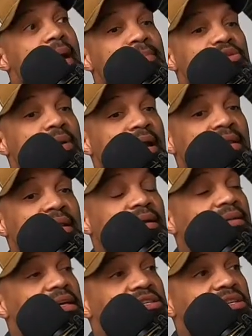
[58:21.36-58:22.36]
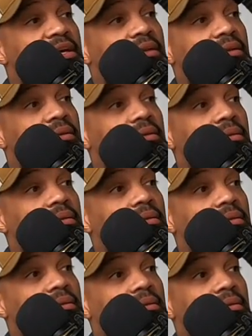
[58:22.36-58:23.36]
Guess what happens when I click on that shit?
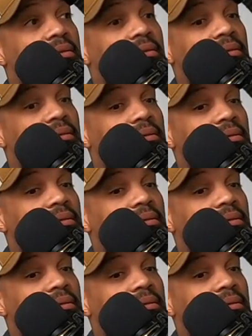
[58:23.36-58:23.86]
I clicked on it.